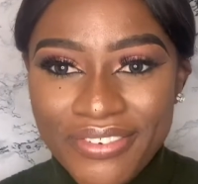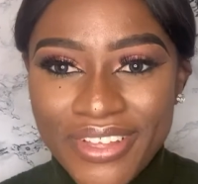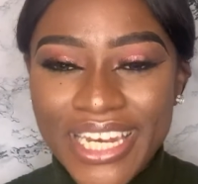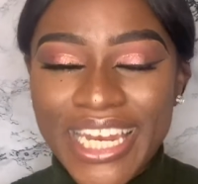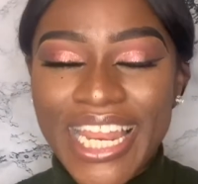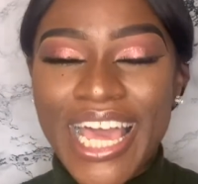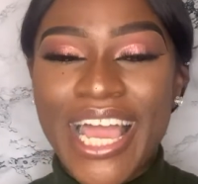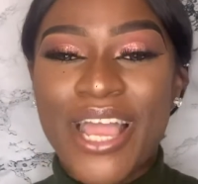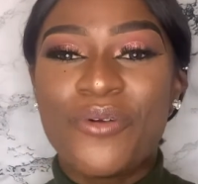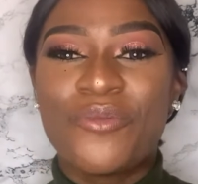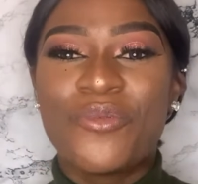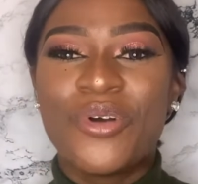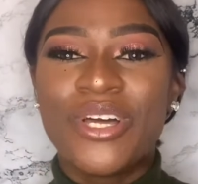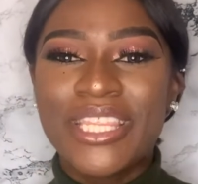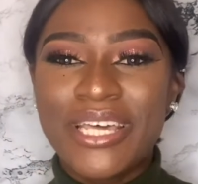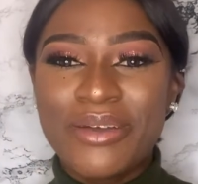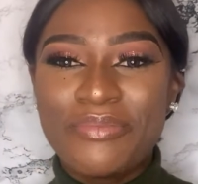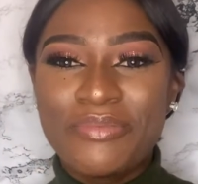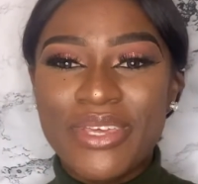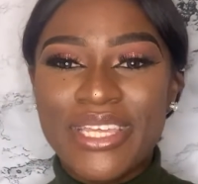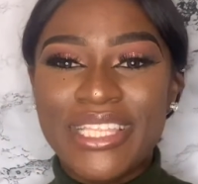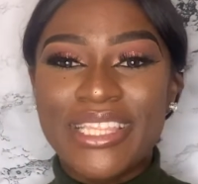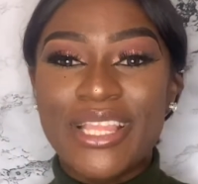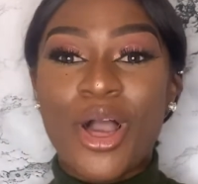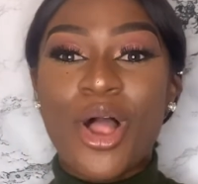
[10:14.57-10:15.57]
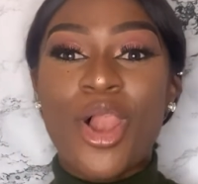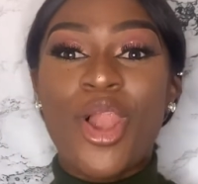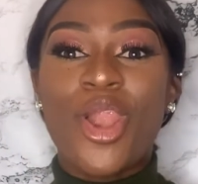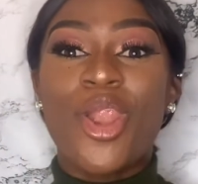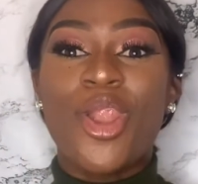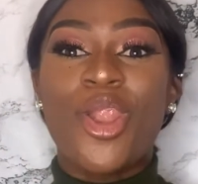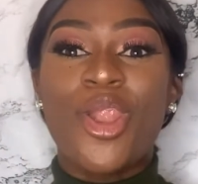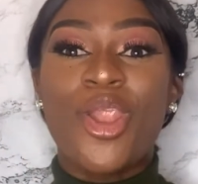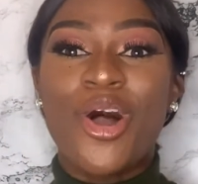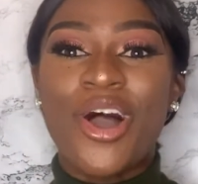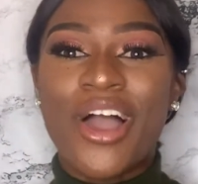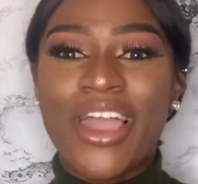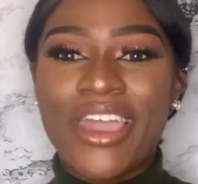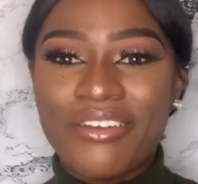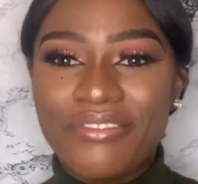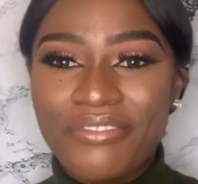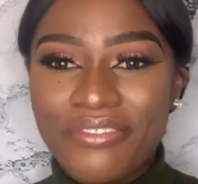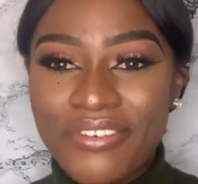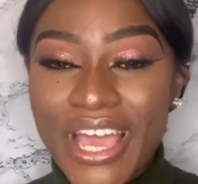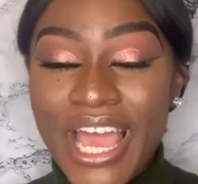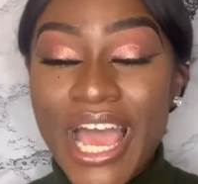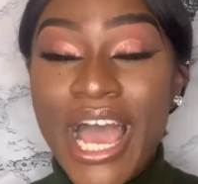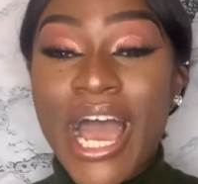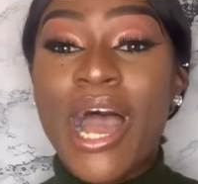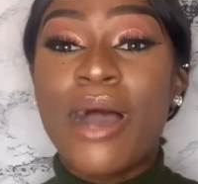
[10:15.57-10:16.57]
Like, when I mean life,
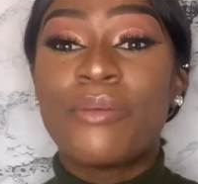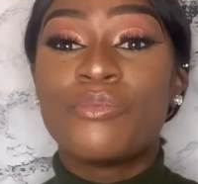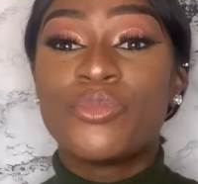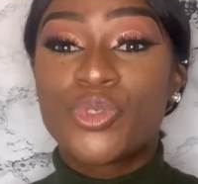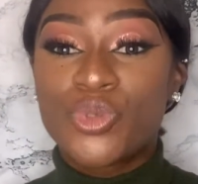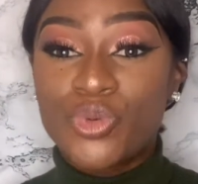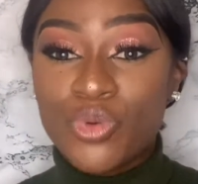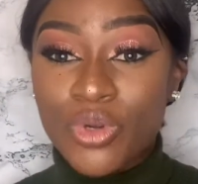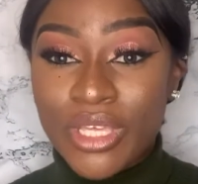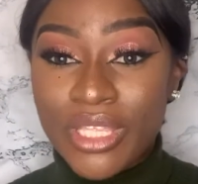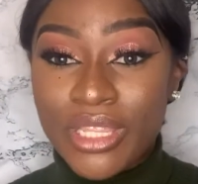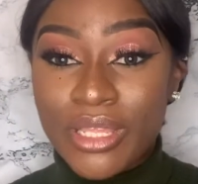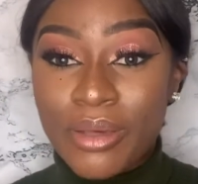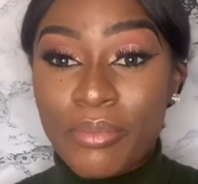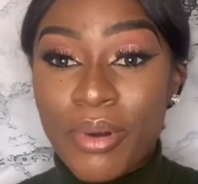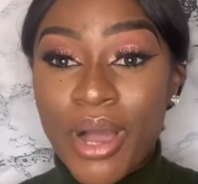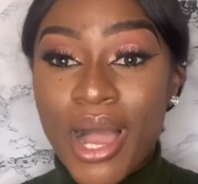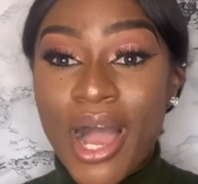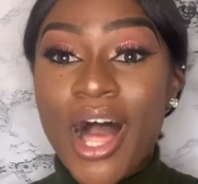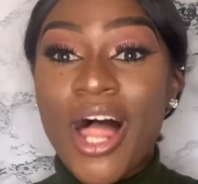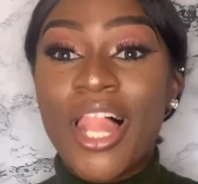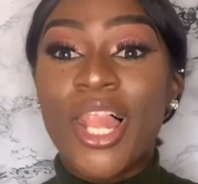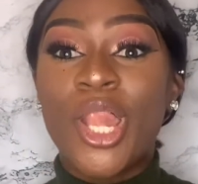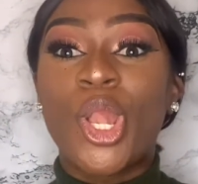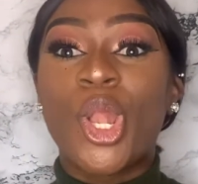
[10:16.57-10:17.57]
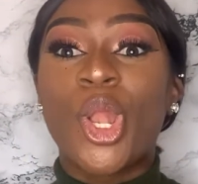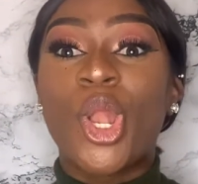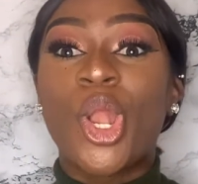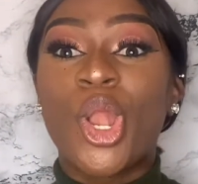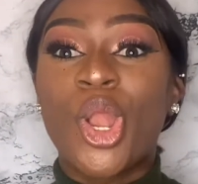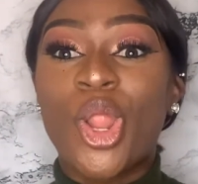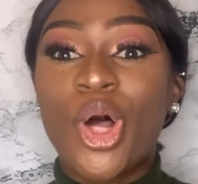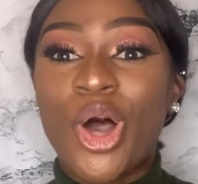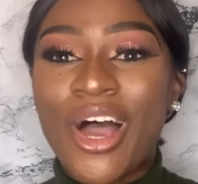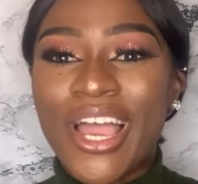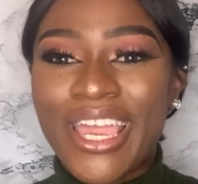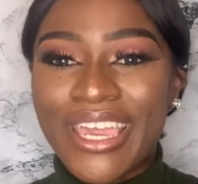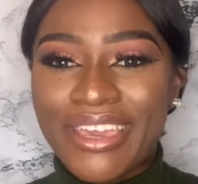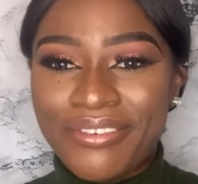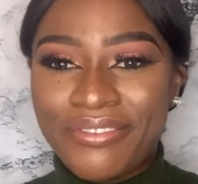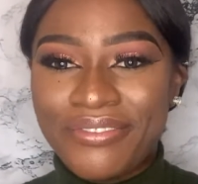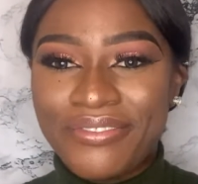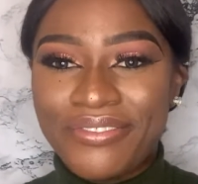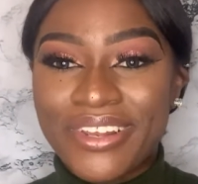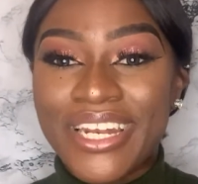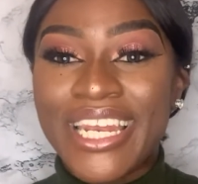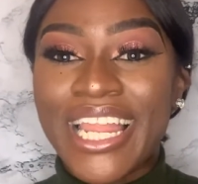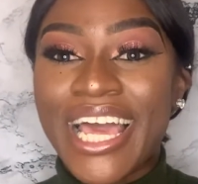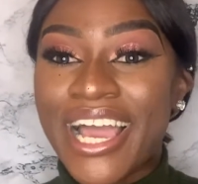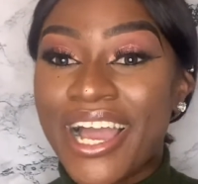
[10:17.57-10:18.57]
I'm talking about life.
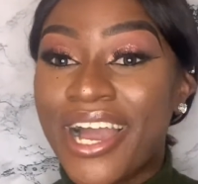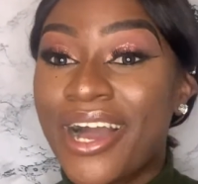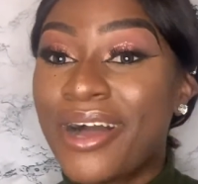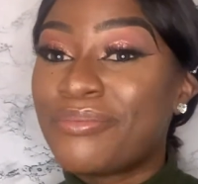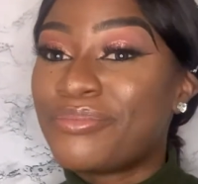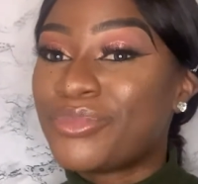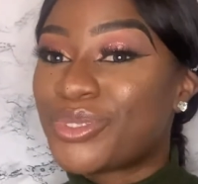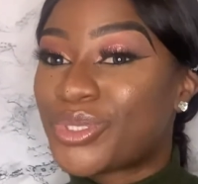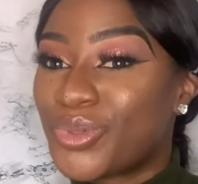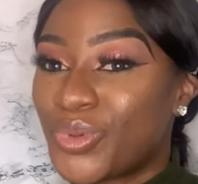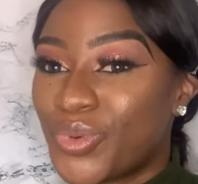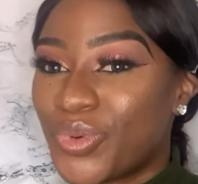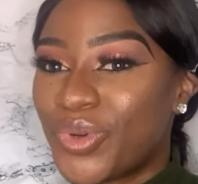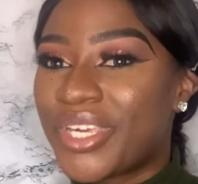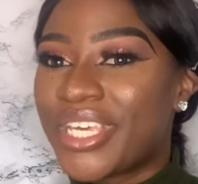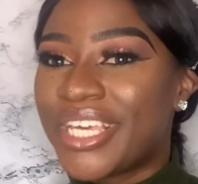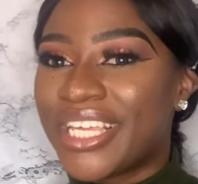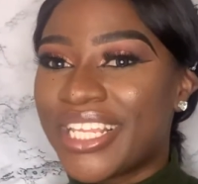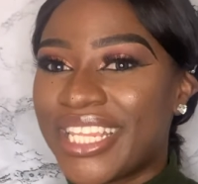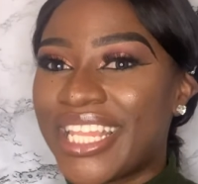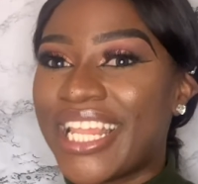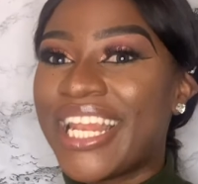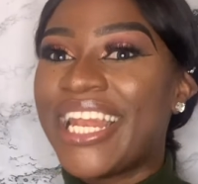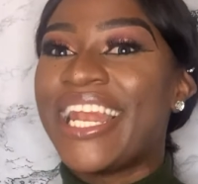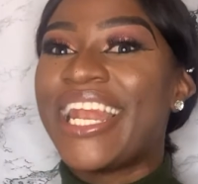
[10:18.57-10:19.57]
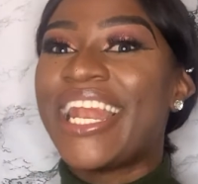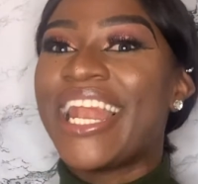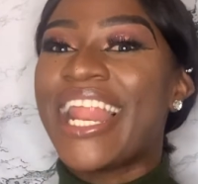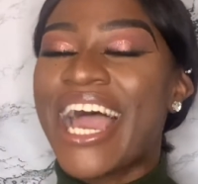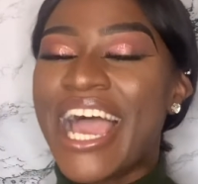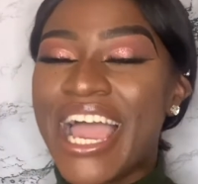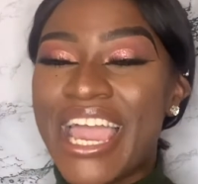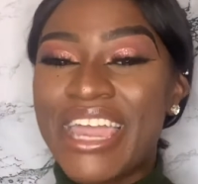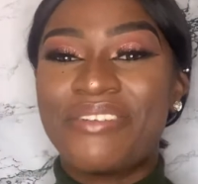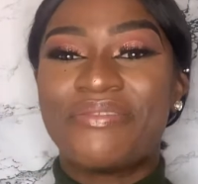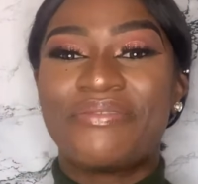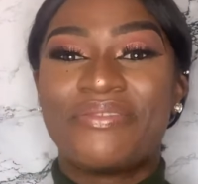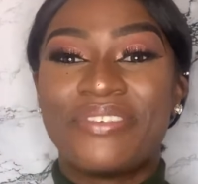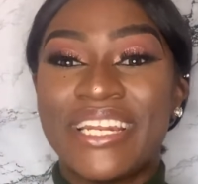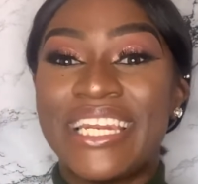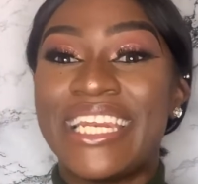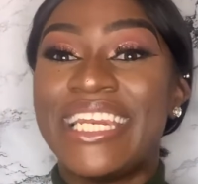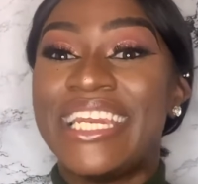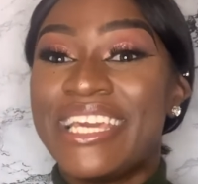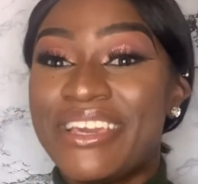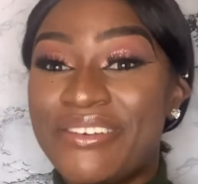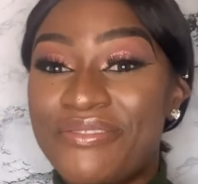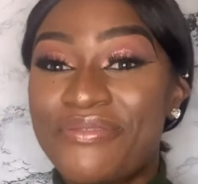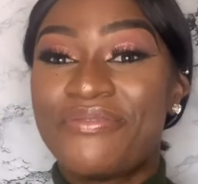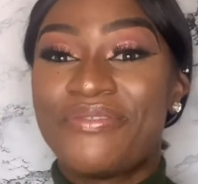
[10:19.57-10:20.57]
Like, I'm talking life,
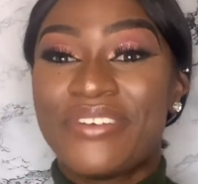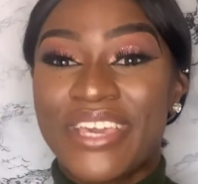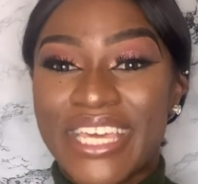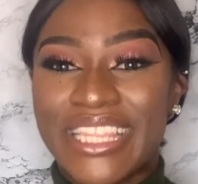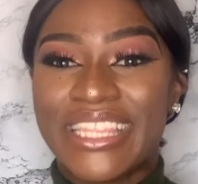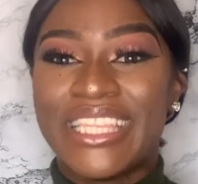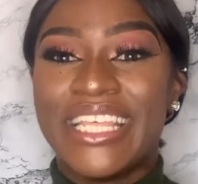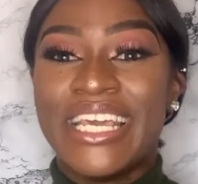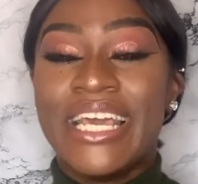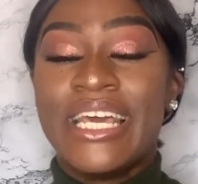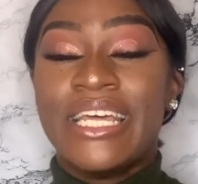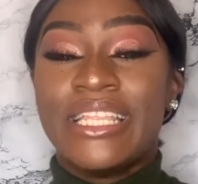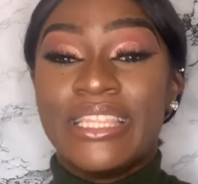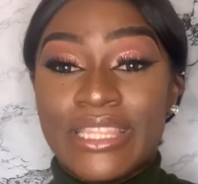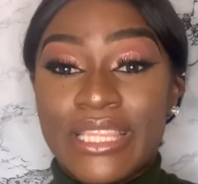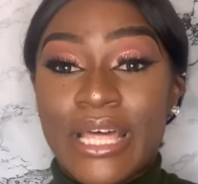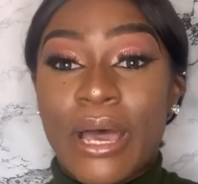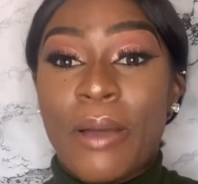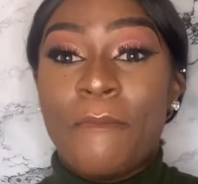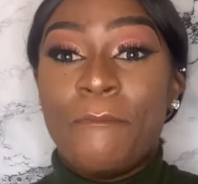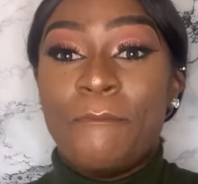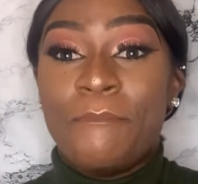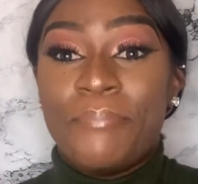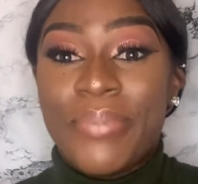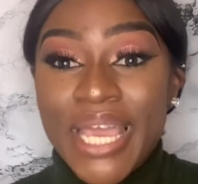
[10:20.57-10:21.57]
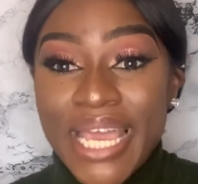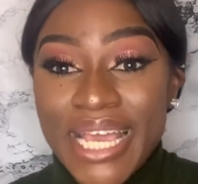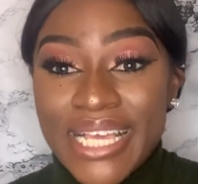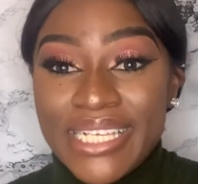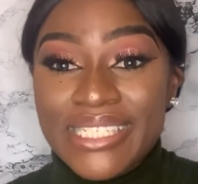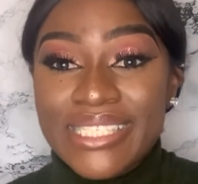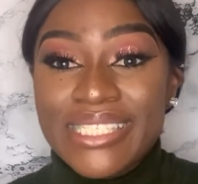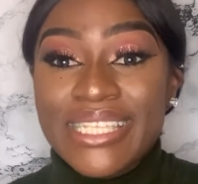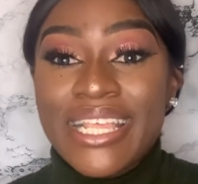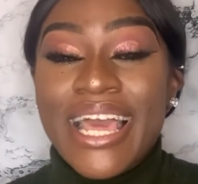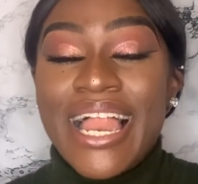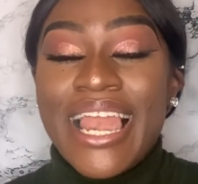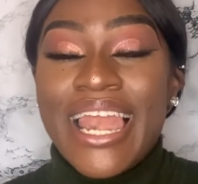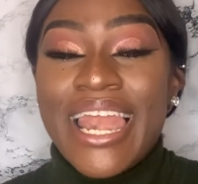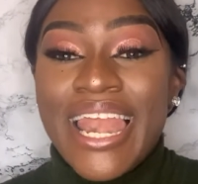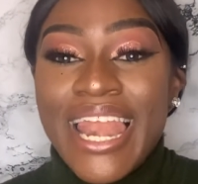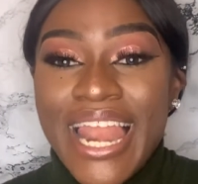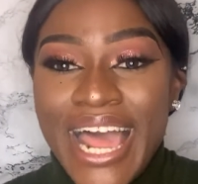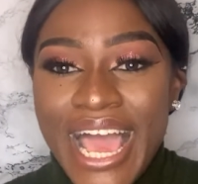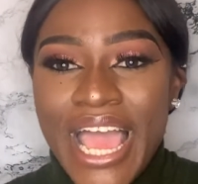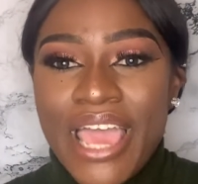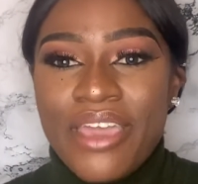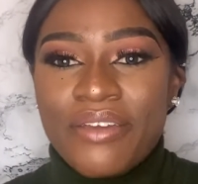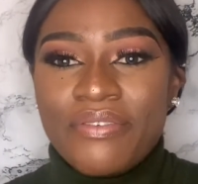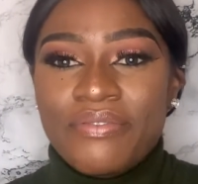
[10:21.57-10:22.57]
living the best
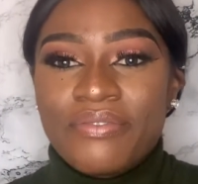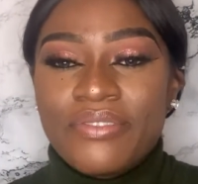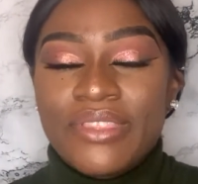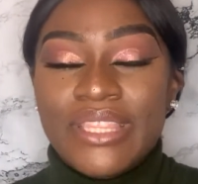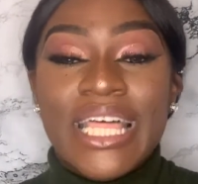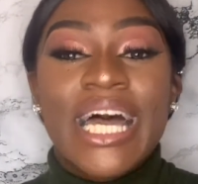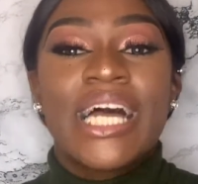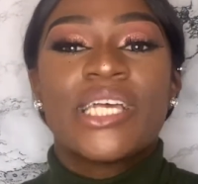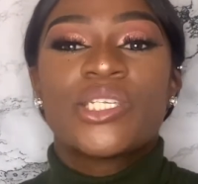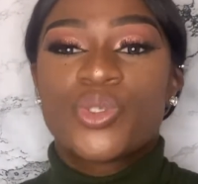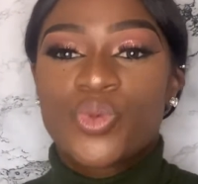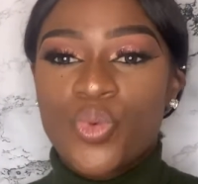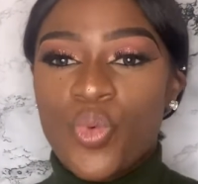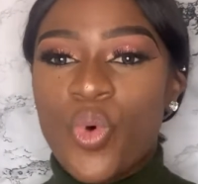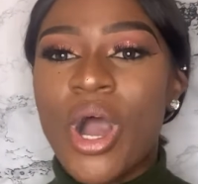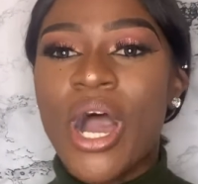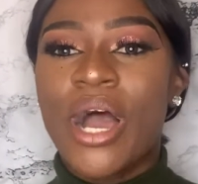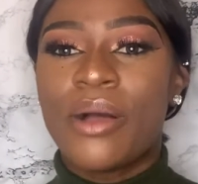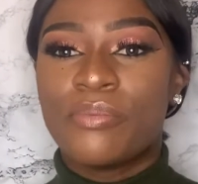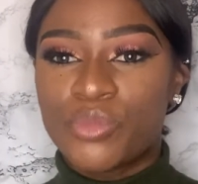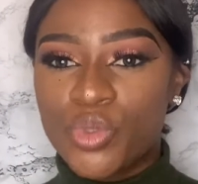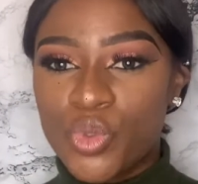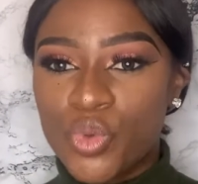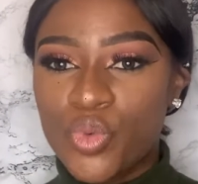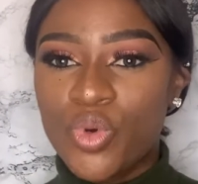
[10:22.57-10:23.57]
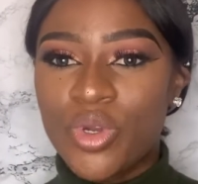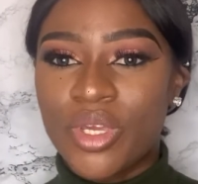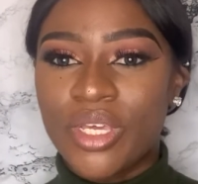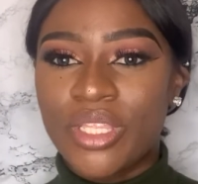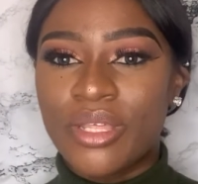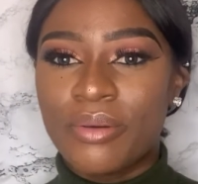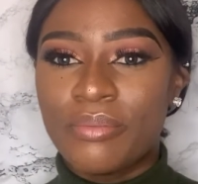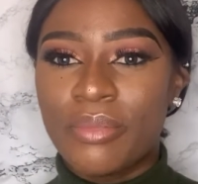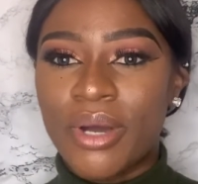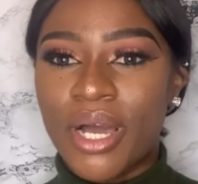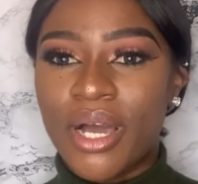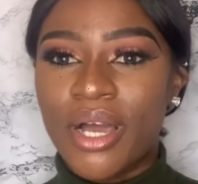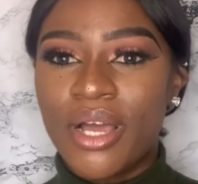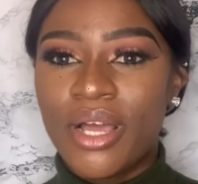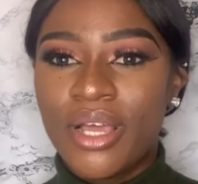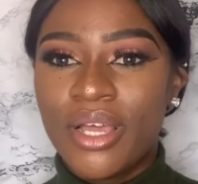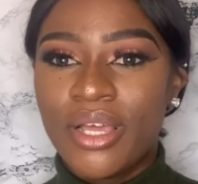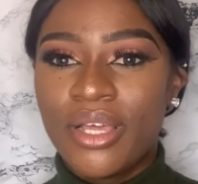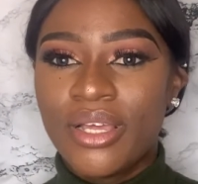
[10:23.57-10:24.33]
life. That's what I'm talking about.